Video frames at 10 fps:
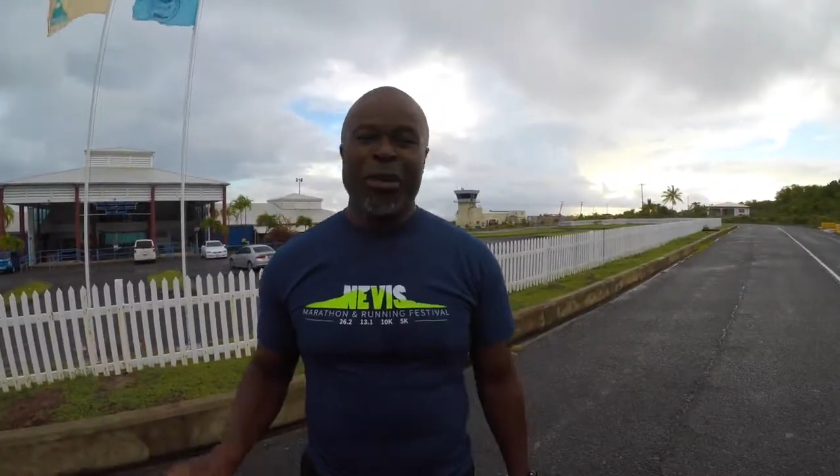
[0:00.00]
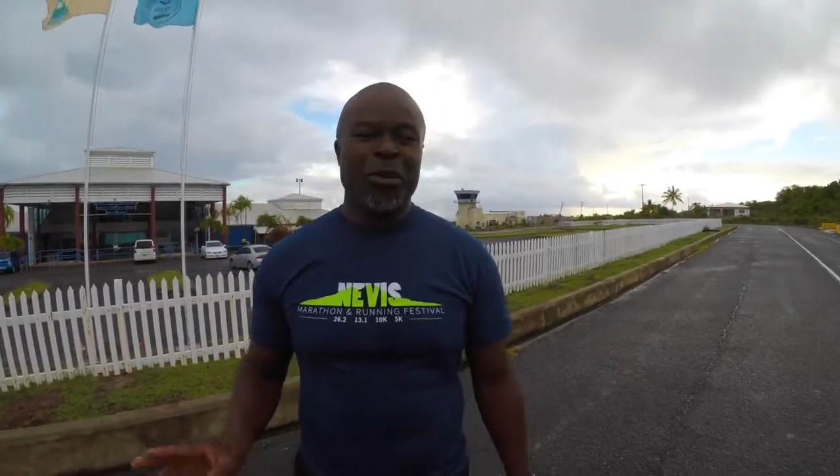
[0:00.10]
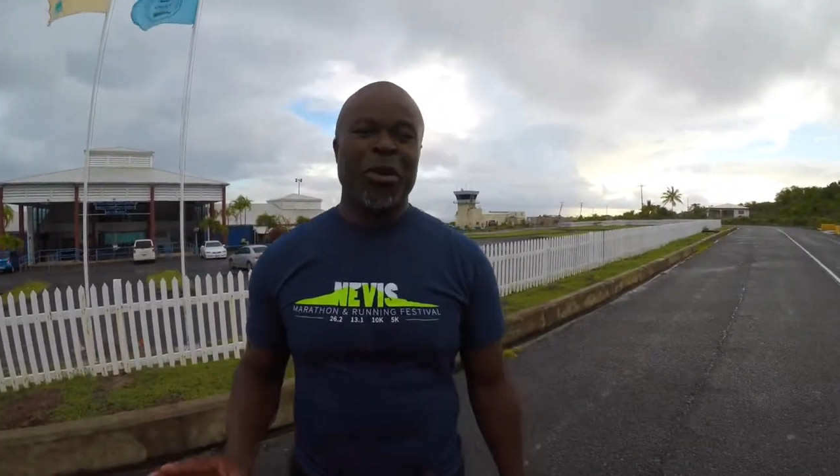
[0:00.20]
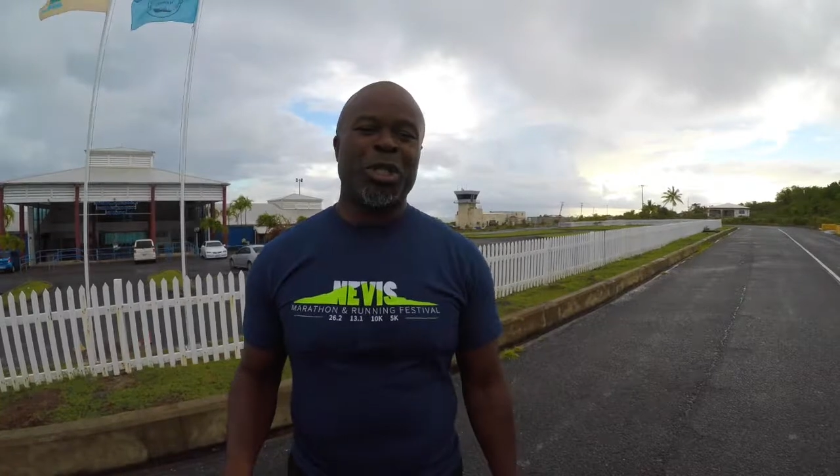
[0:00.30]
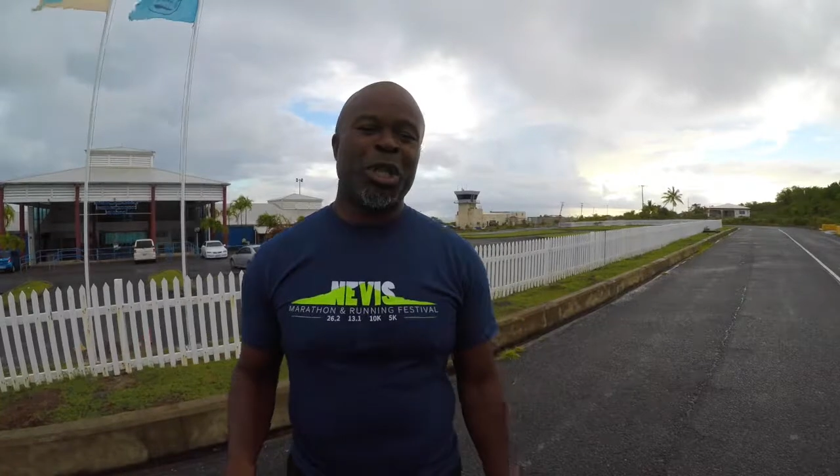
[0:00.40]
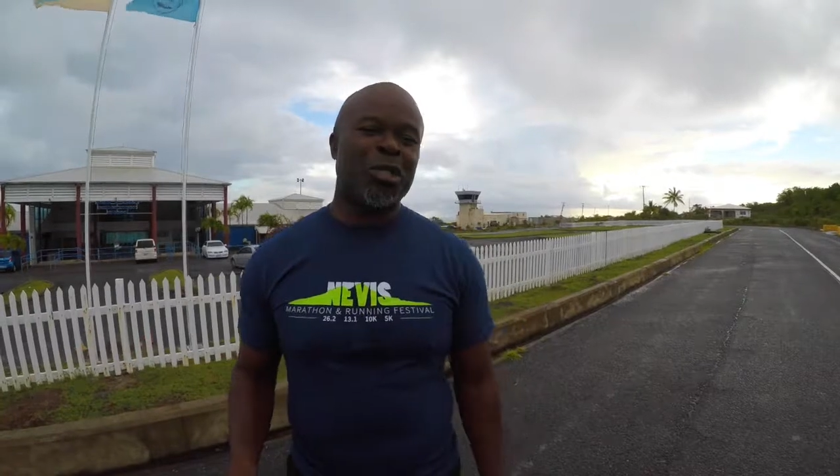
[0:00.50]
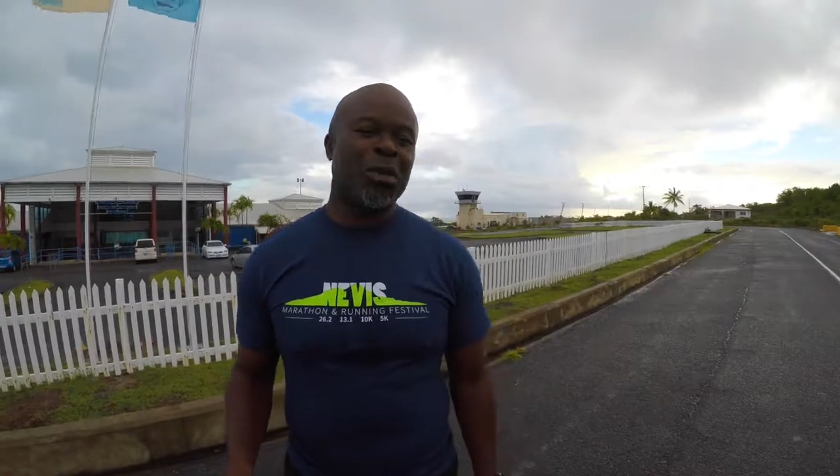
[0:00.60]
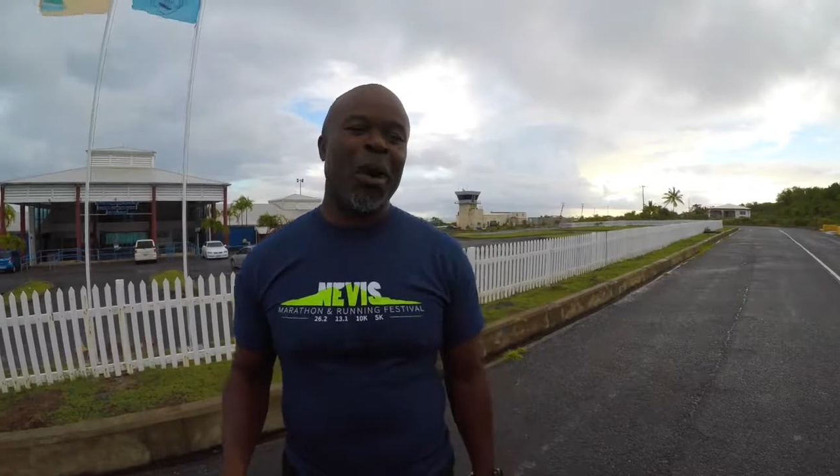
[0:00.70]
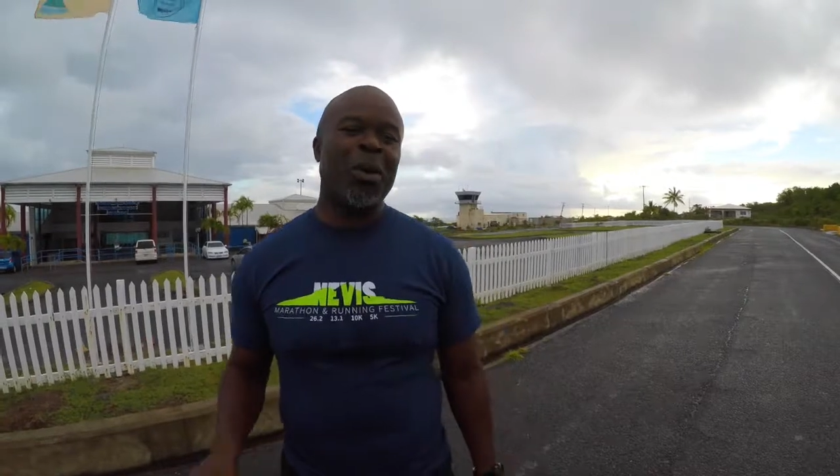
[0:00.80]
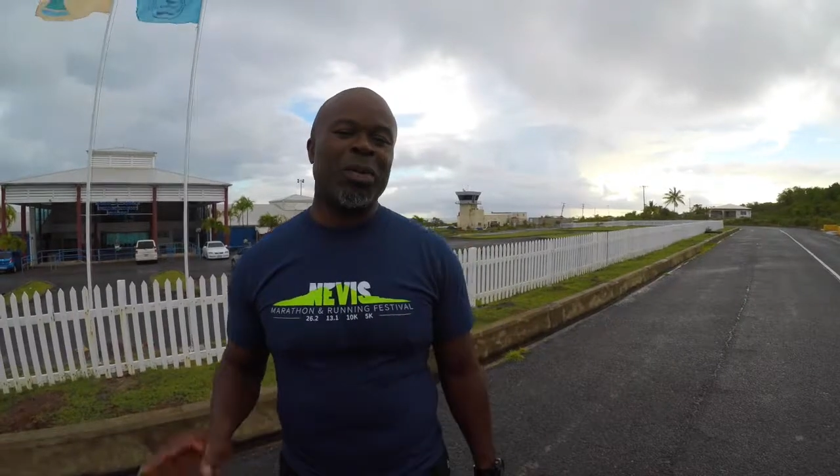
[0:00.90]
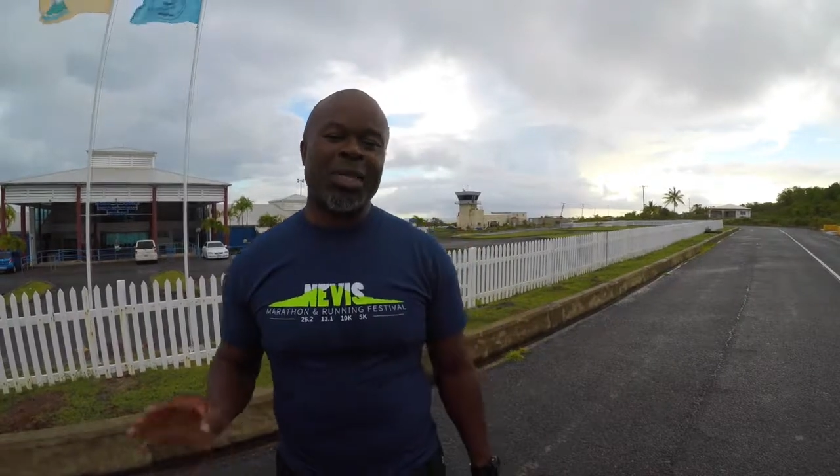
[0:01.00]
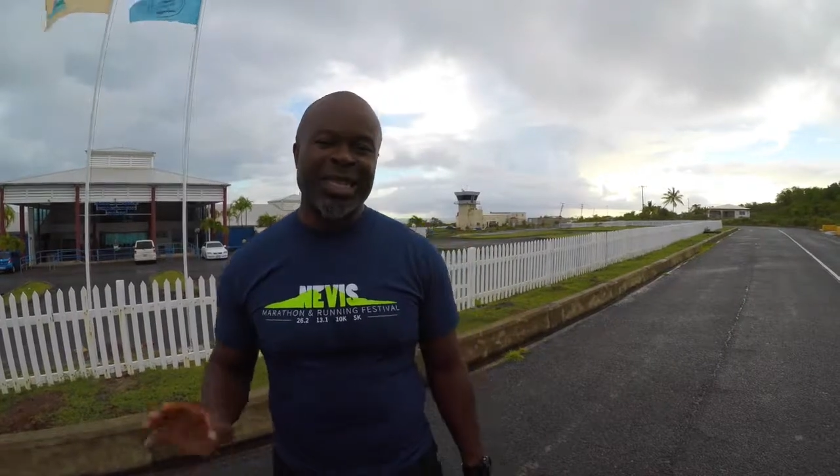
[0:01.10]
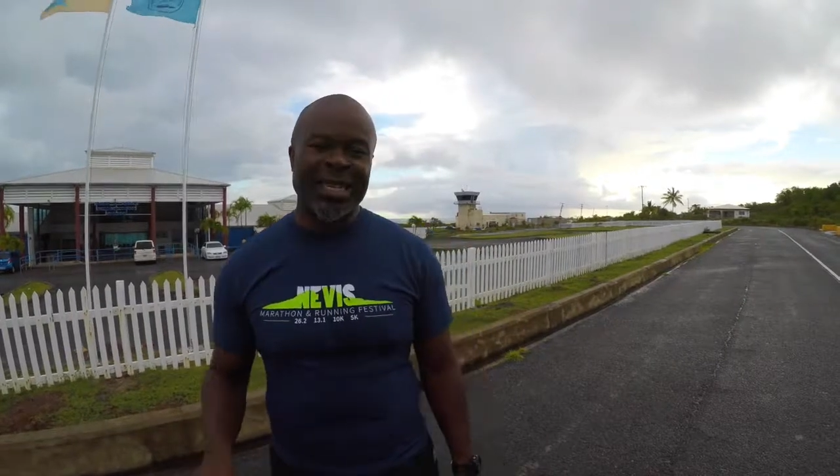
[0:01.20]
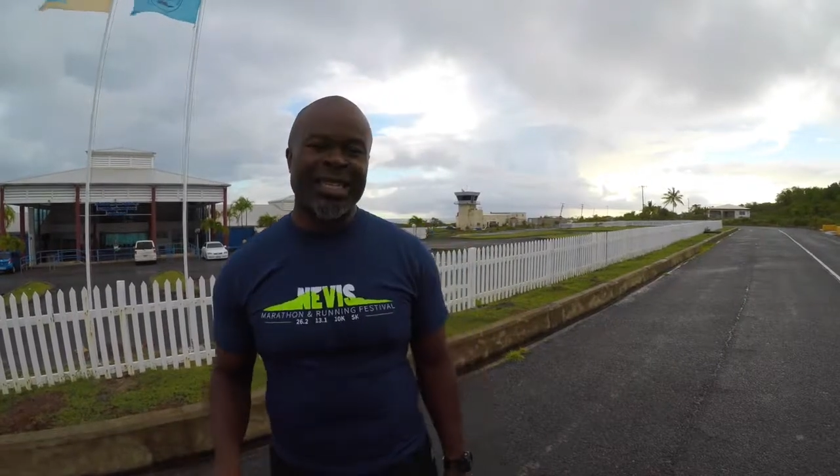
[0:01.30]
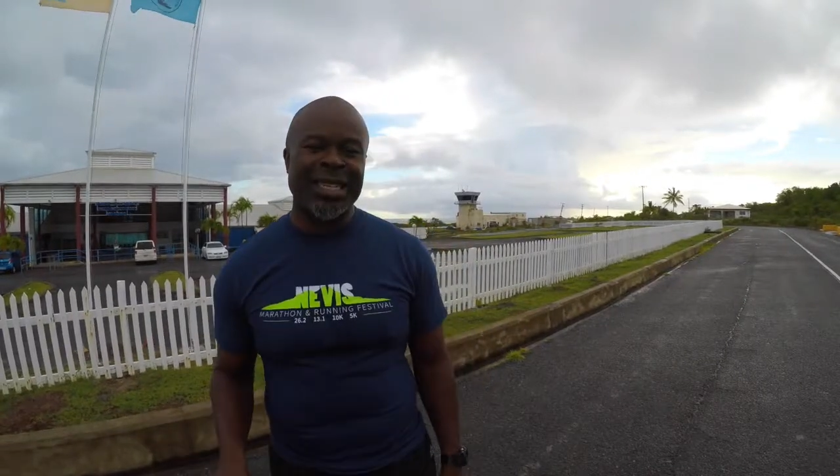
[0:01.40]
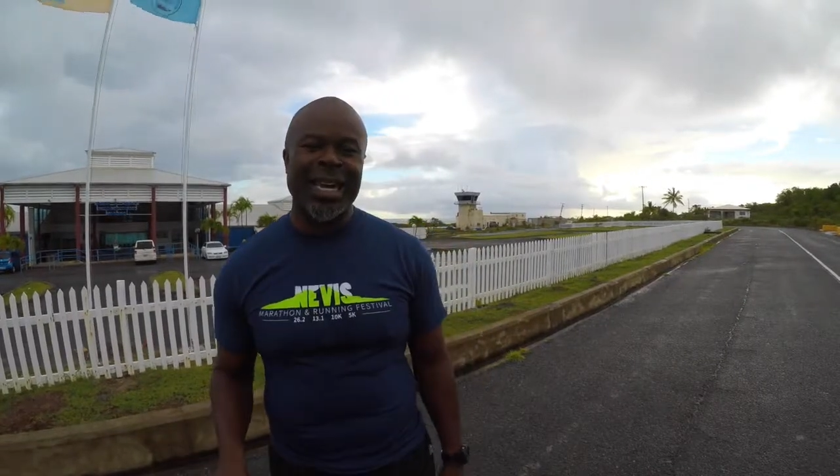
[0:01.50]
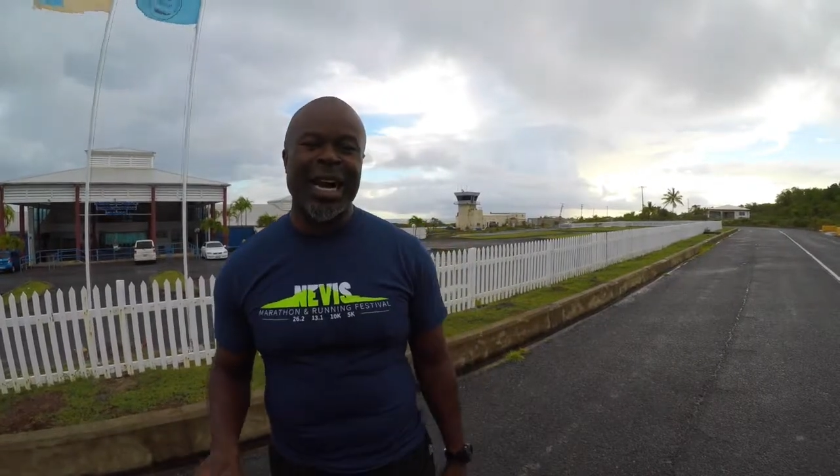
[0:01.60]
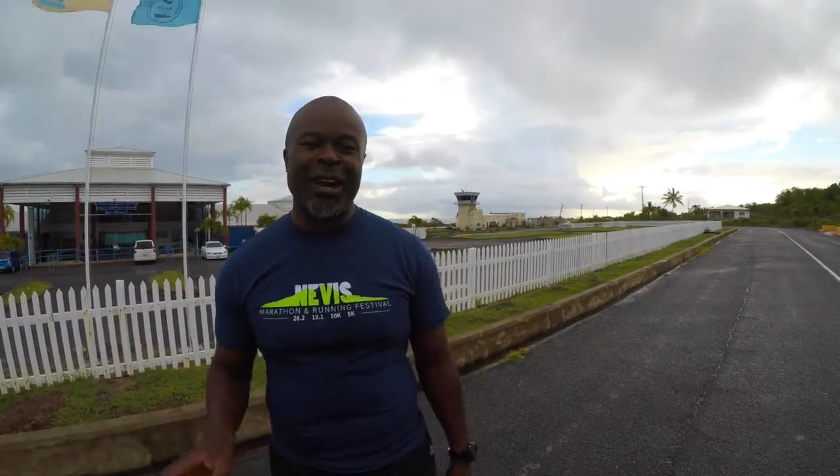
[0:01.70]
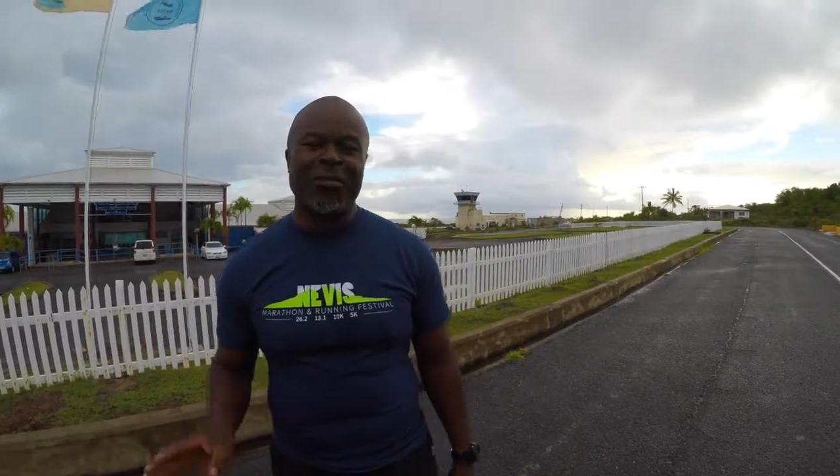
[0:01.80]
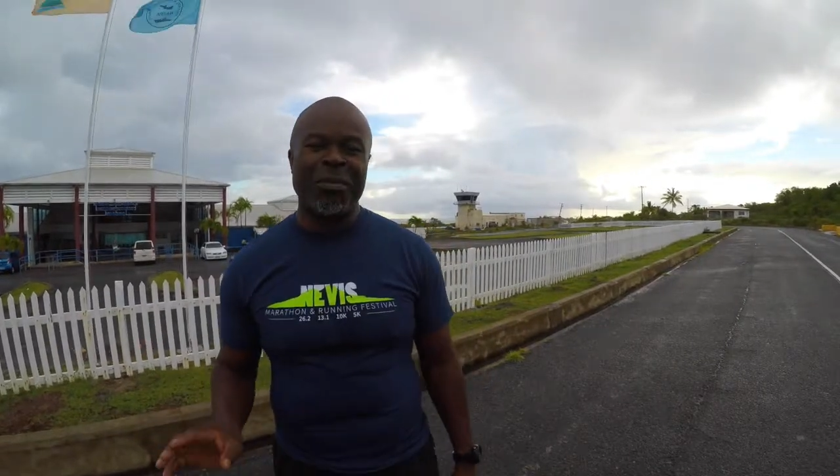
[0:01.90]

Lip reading: you're just about 6.5